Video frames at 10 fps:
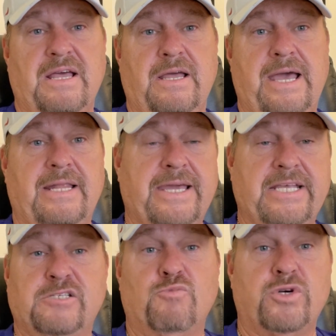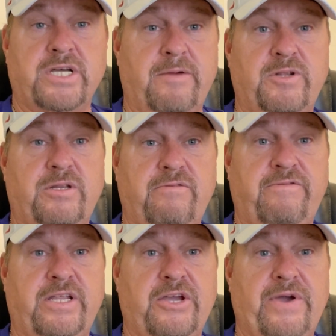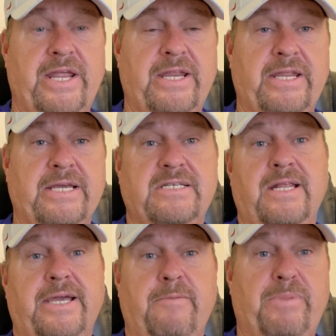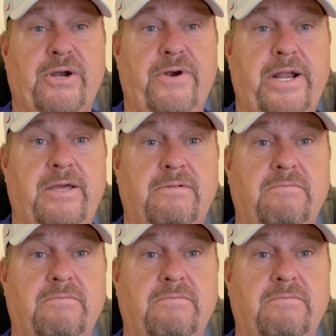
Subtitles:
allocate some more time to do video editing until I get better at it.